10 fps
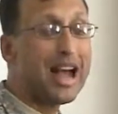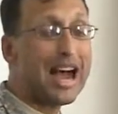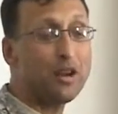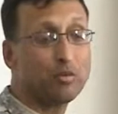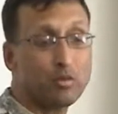
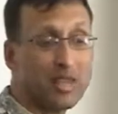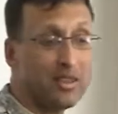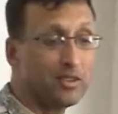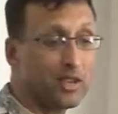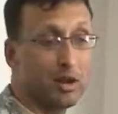I don't
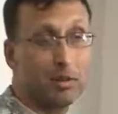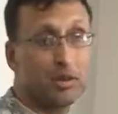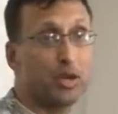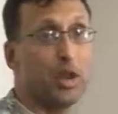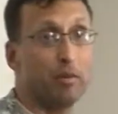tend to stick them in
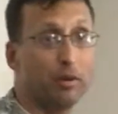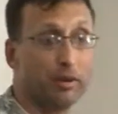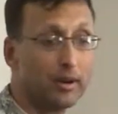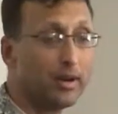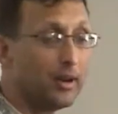the chamber.
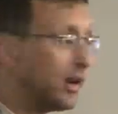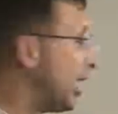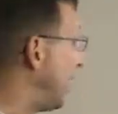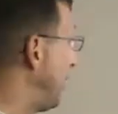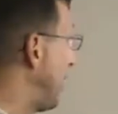
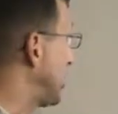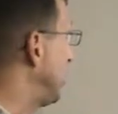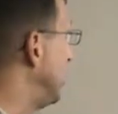Uh, next,